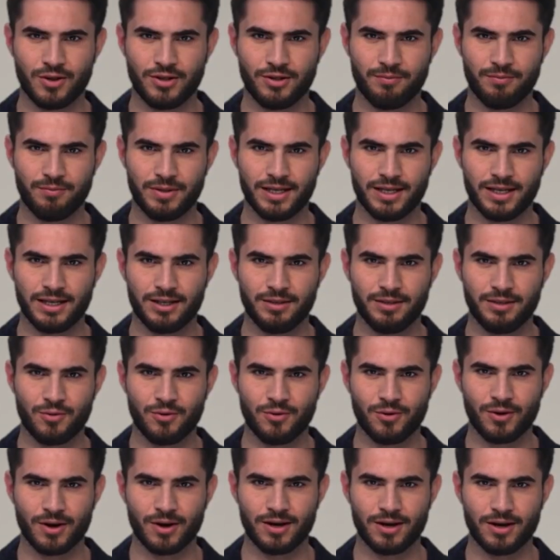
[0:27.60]
if you want to be
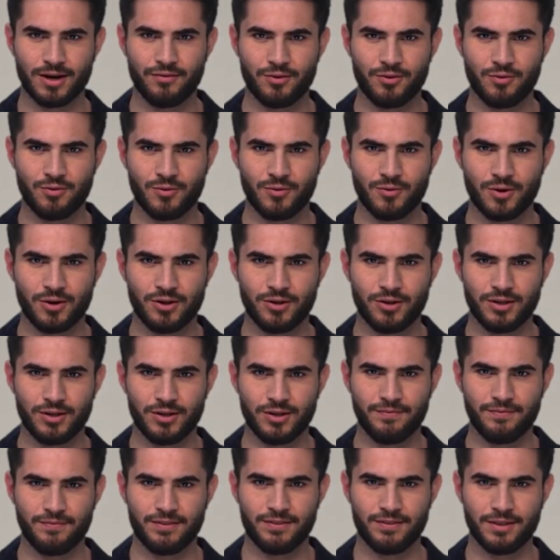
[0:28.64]
getting more out of your
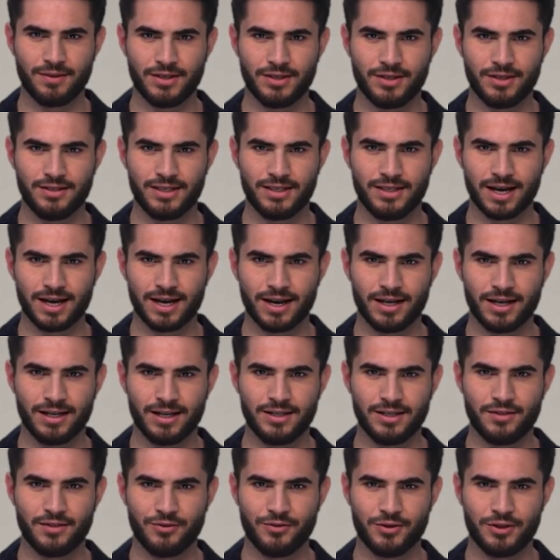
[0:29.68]
work, then this
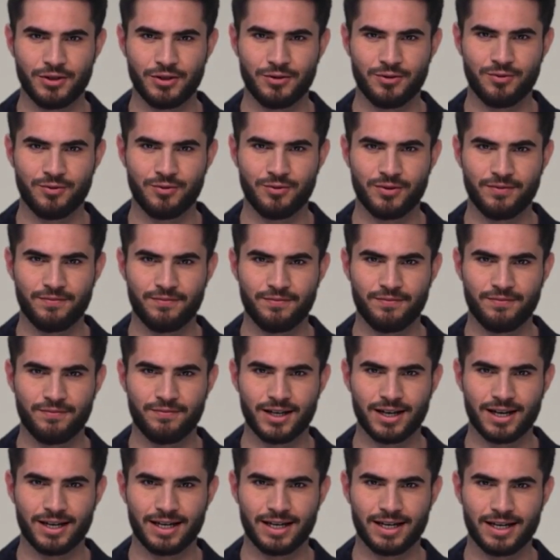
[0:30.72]
guide is for you,
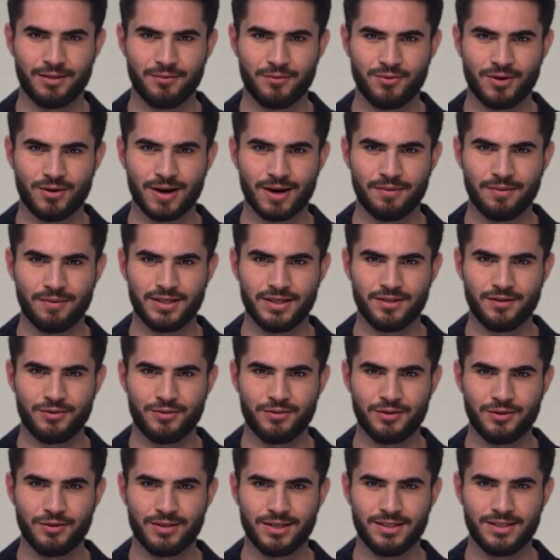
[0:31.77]
and I can
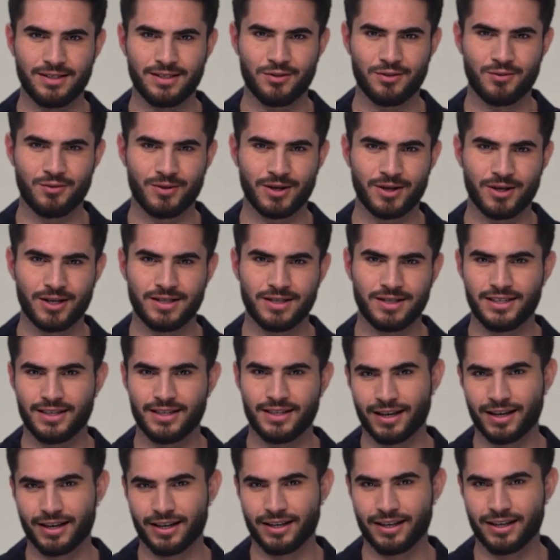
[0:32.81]
promise if you listen to what
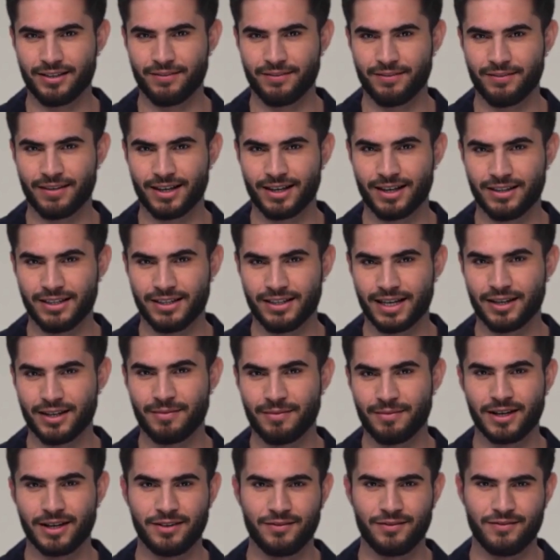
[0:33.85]
I say and
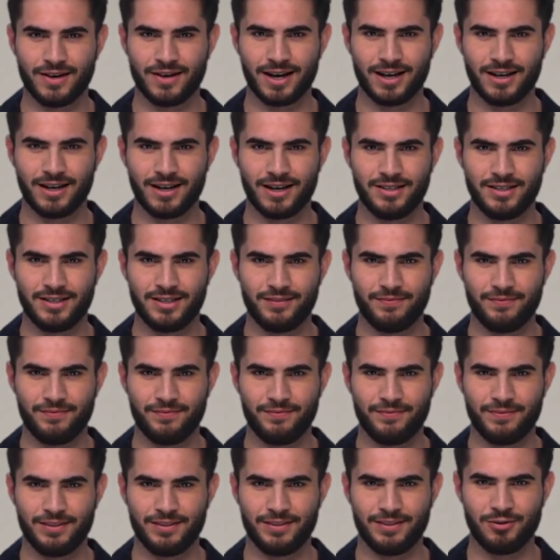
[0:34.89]
take my advice,
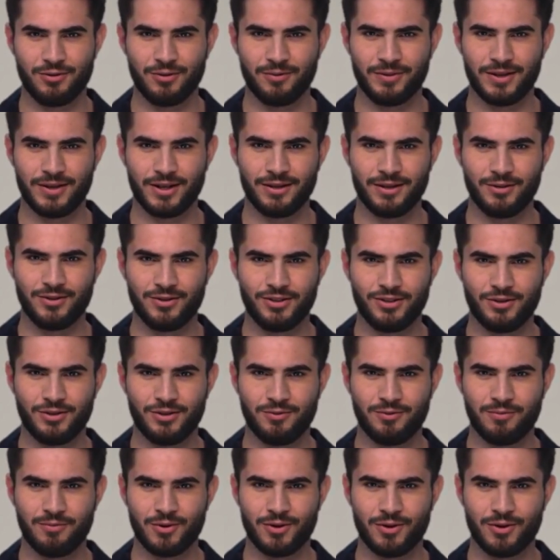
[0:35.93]
you will be able
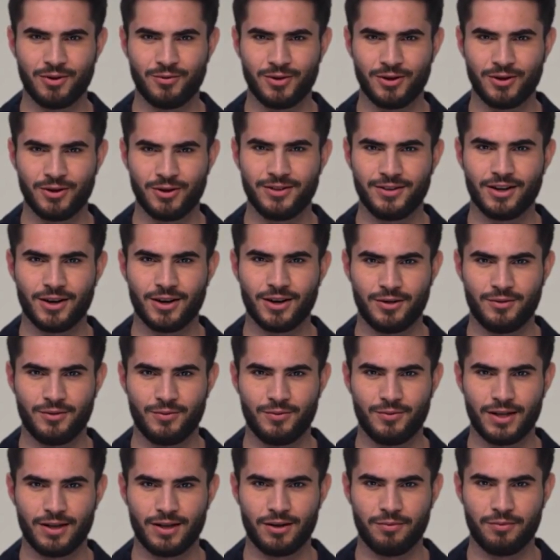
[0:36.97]
to do more work
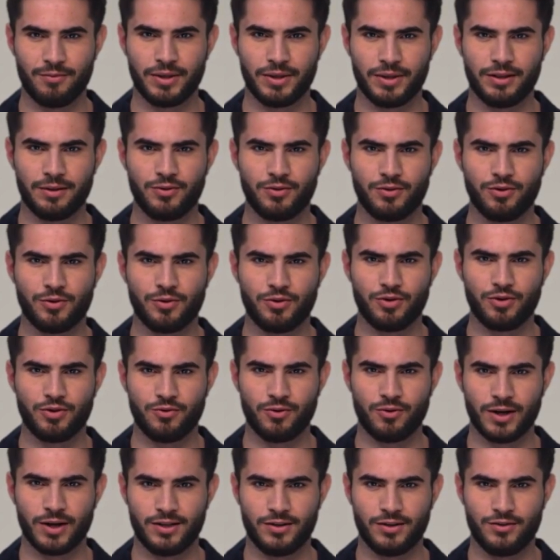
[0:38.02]
done without being
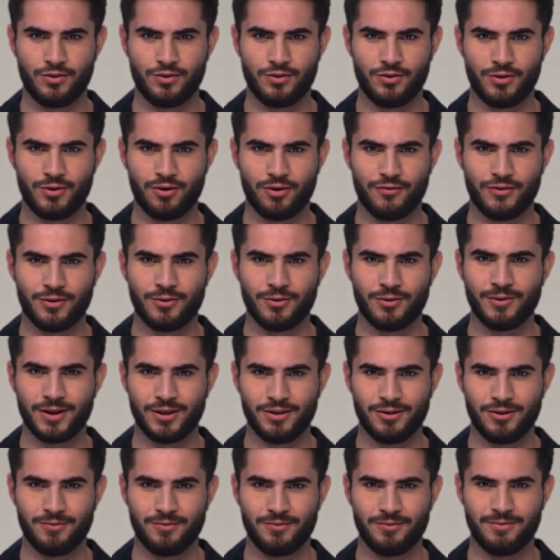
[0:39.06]
too stressed or
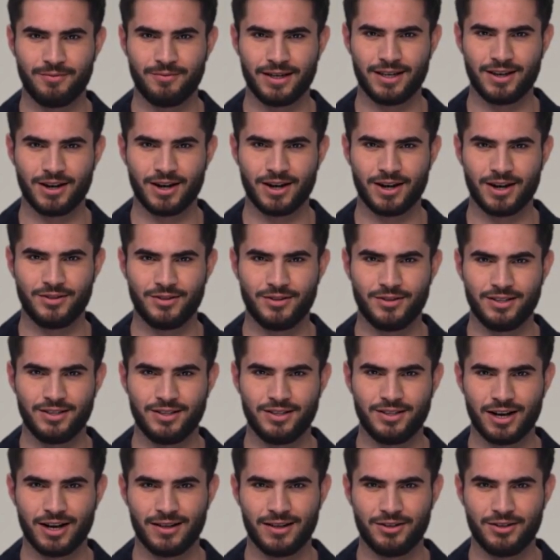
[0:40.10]
overwhelmed by
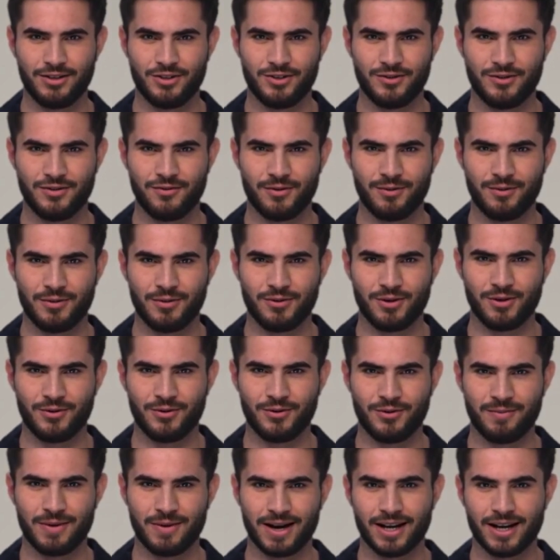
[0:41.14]
constant challenges from
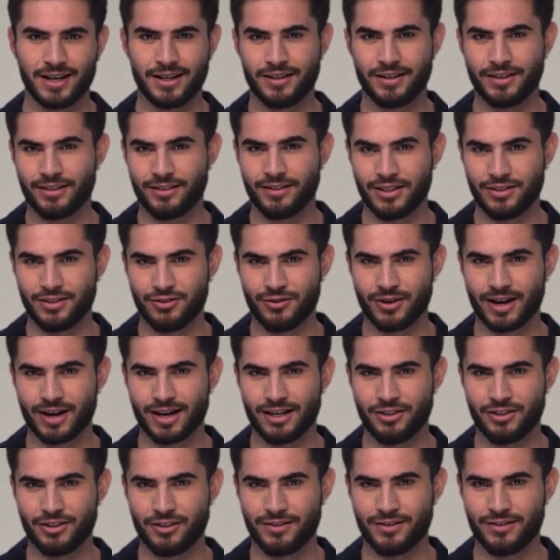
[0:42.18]
your own mind and
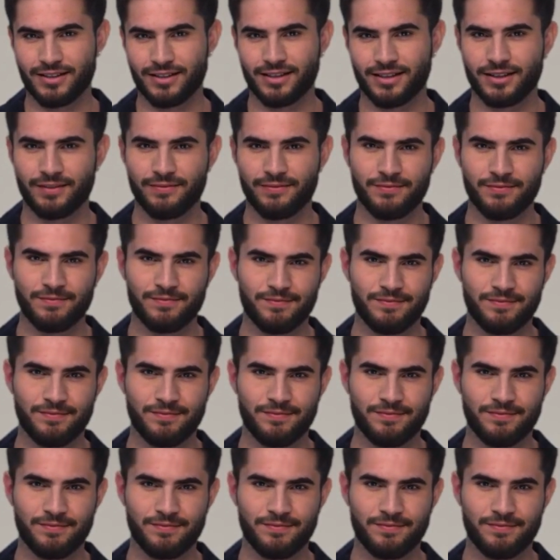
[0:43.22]
distractions.